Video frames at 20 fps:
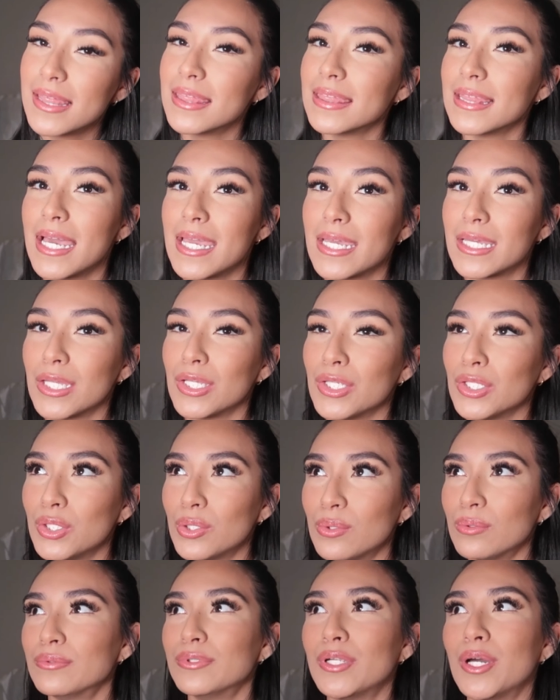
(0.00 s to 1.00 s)
Like you
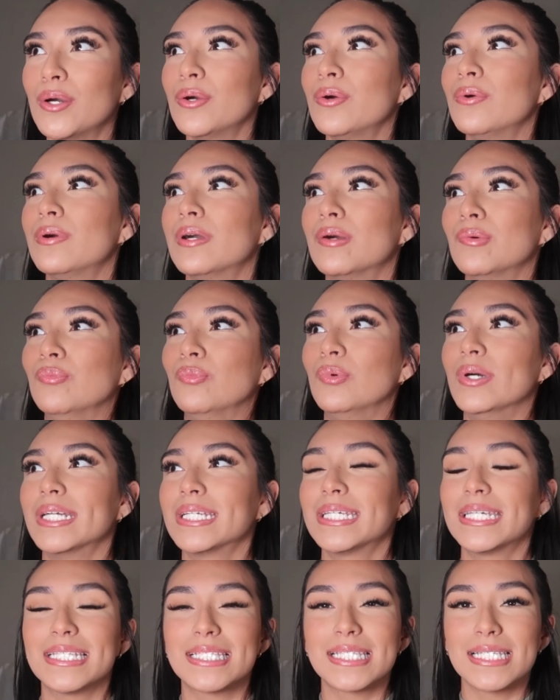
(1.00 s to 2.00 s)
don't know
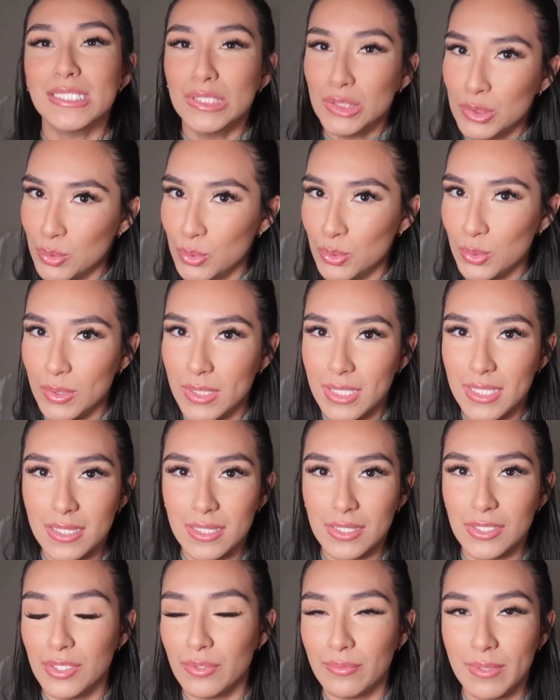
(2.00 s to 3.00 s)
what gets into
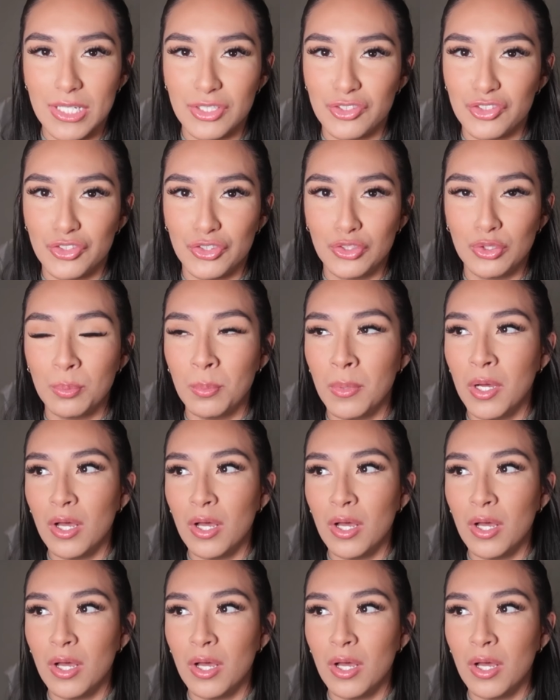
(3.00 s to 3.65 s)
your restroom.